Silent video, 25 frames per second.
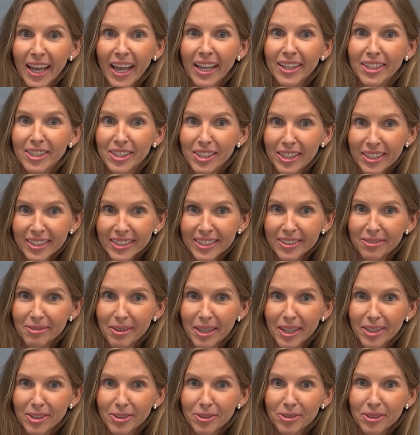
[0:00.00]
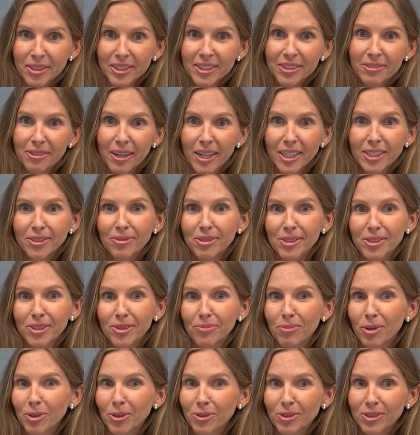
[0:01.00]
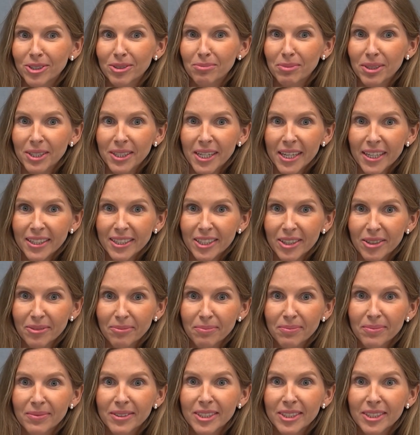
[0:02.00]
and easy way to interact with your MongoDB data